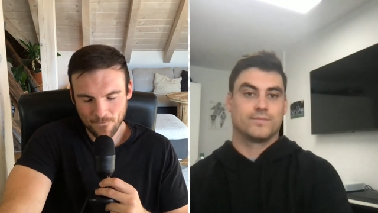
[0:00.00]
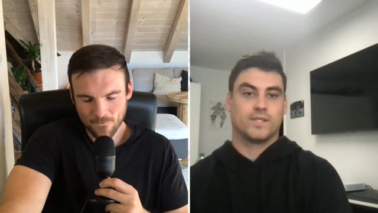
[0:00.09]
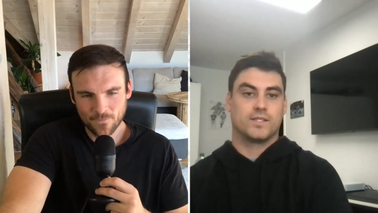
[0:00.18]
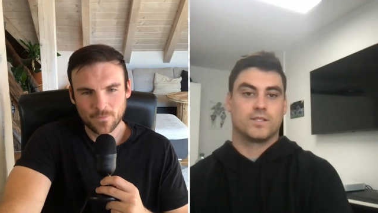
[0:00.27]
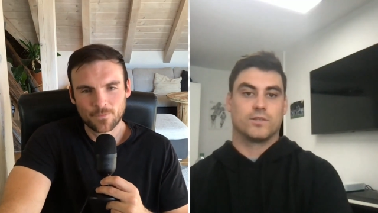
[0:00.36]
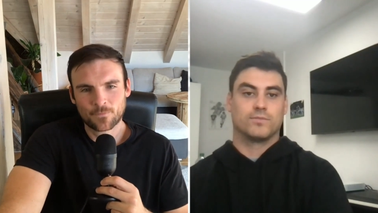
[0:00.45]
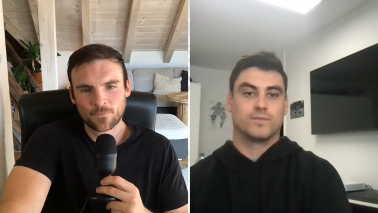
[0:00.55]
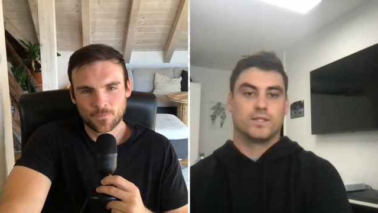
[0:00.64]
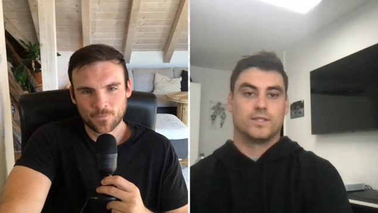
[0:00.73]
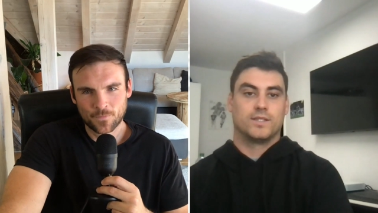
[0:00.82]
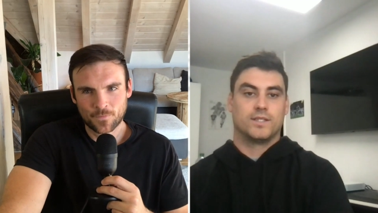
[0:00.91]
Speaker 1: And so,
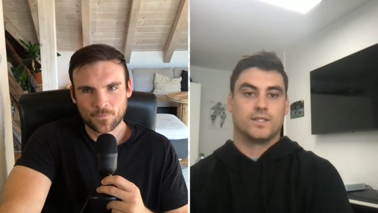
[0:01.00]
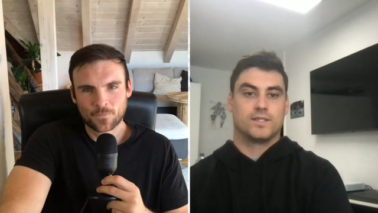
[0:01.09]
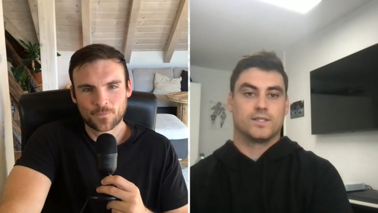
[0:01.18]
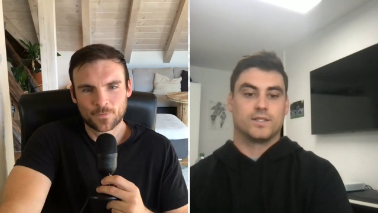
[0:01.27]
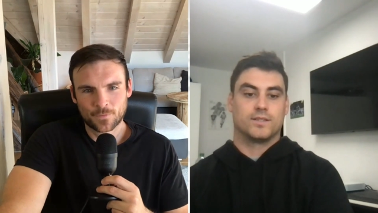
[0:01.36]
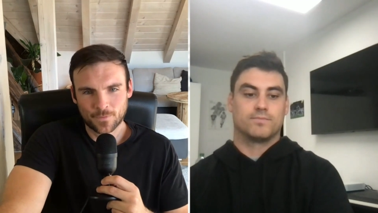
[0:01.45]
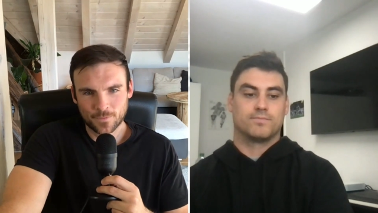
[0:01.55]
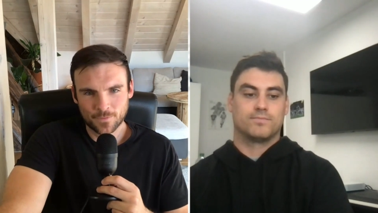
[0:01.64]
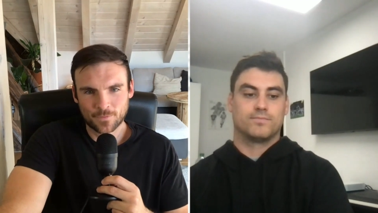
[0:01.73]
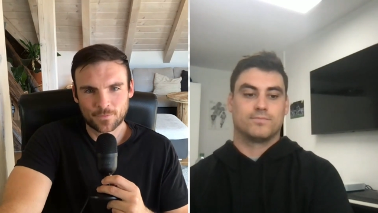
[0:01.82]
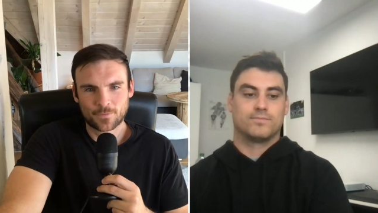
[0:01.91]
it's uh,
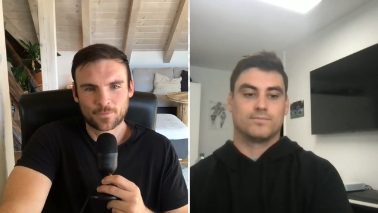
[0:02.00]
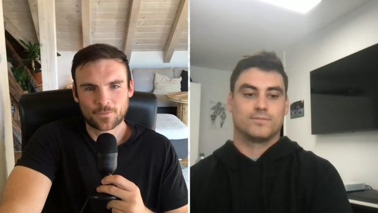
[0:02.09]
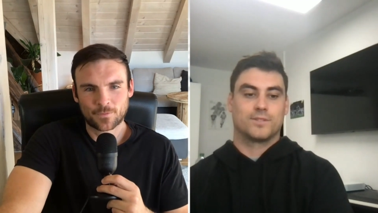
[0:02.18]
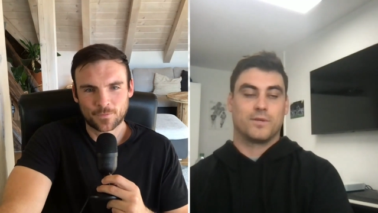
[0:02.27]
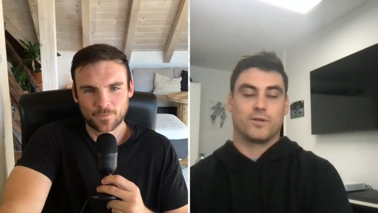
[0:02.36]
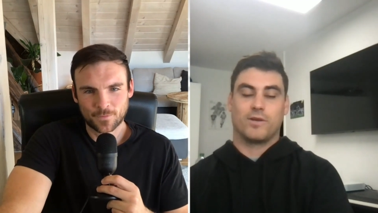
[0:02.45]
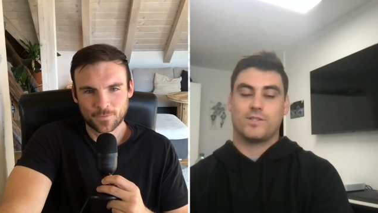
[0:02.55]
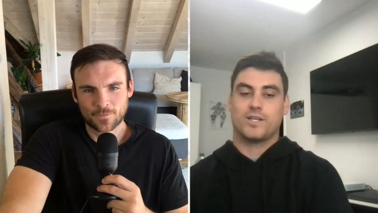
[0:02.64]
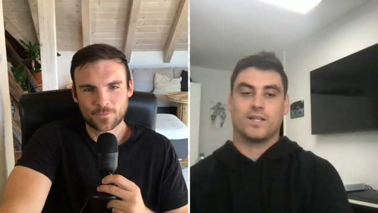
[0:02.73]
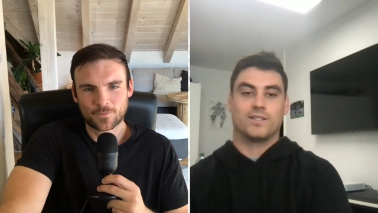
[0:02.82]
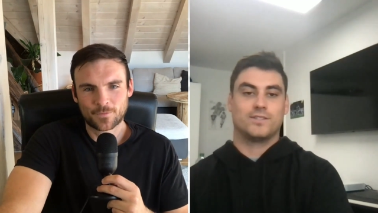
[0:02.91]
it's gonna be a great
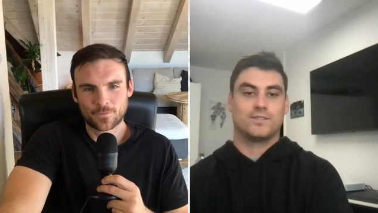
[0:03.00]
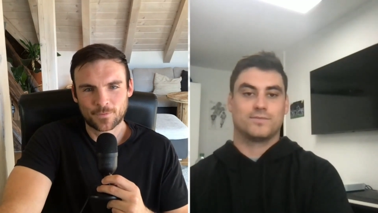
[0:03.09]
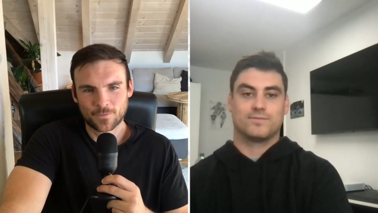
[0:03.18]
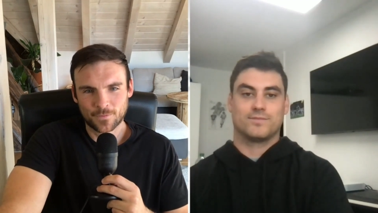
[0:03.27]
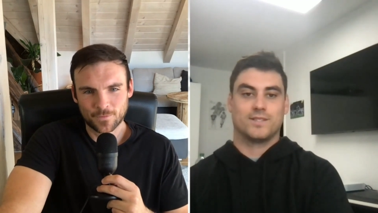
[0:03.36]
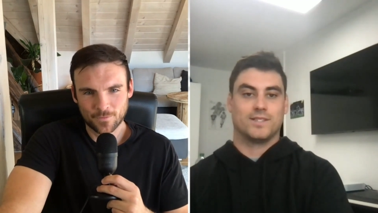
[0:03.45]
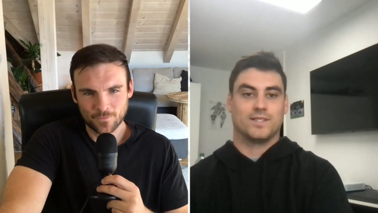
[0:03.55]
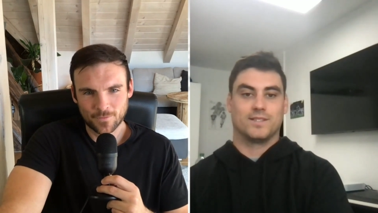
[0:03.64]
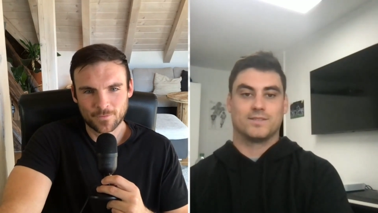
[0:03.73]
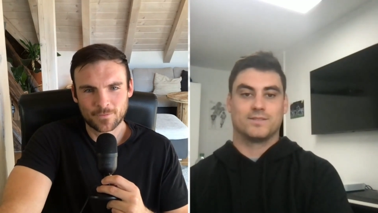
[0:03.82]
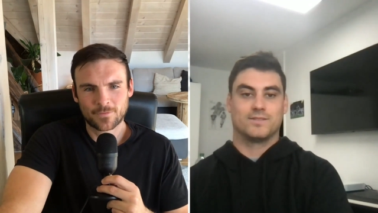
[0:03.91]
challenge and
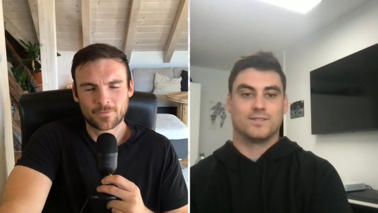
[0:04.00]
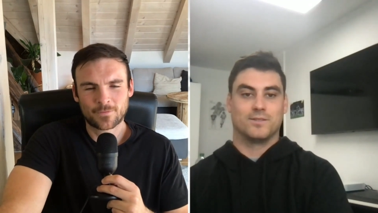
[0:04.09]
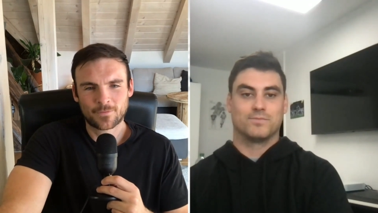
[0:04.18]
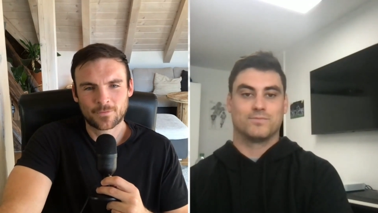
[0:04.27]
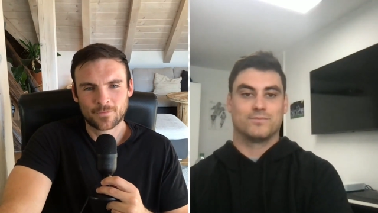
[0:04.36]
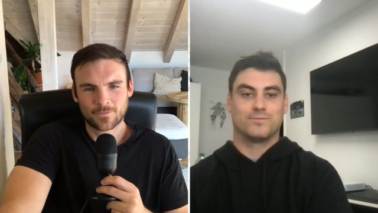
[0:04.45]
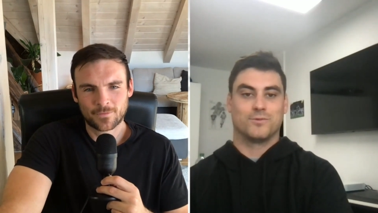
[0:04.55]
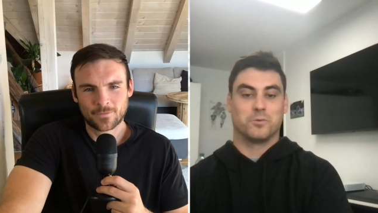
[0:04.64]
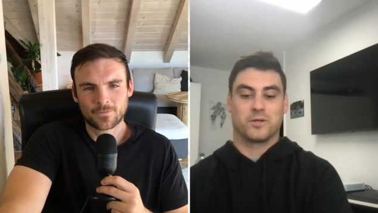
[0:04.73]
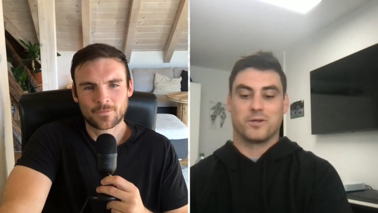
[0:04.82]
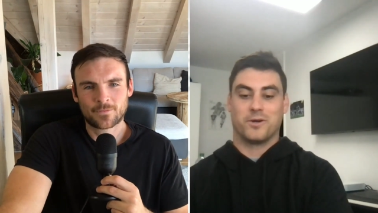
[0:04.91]
and you know we're
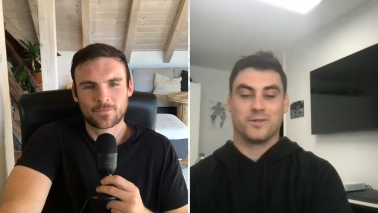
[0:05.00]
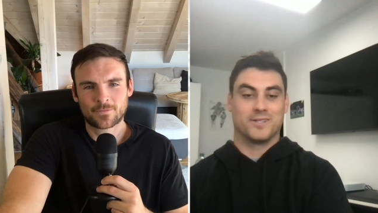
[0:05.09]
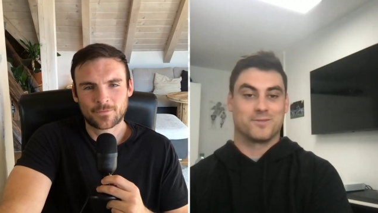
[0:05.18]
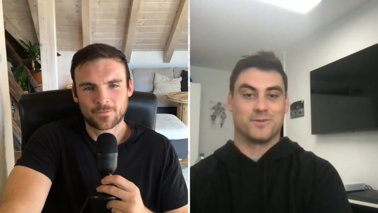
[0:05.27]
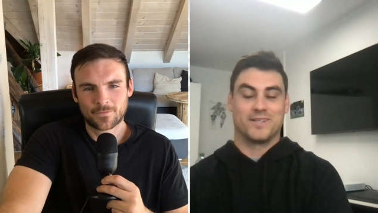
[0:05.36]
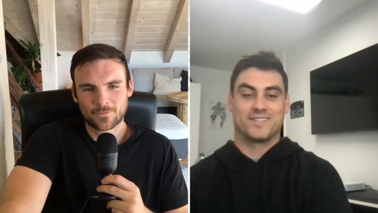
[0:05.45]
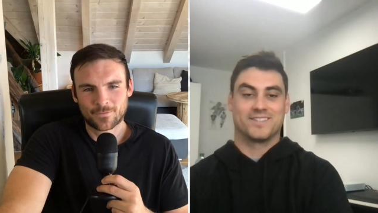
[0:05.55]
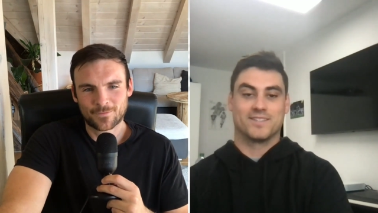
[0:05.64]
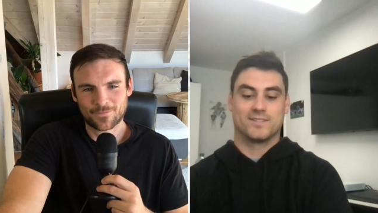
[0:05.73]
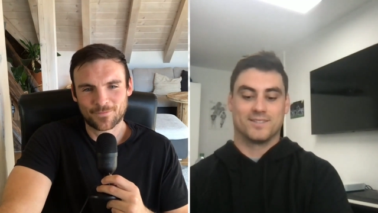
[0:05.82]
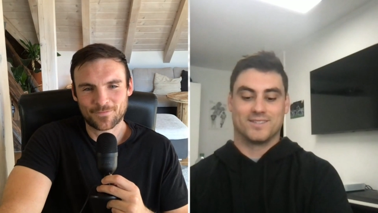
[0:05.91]
working hard this week
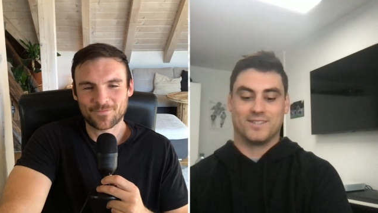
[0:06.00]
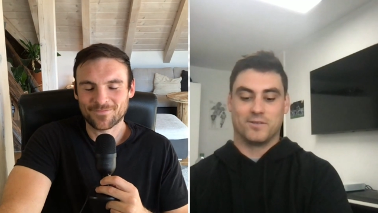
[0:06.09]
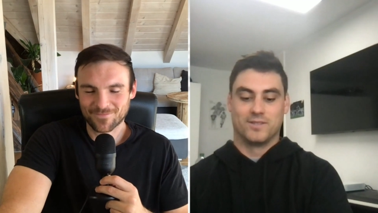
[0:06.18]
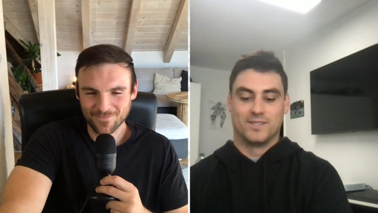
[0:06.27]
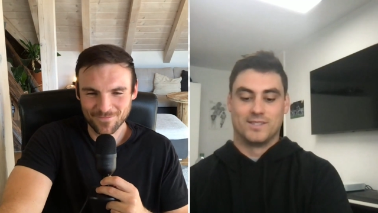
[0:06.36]
to to you know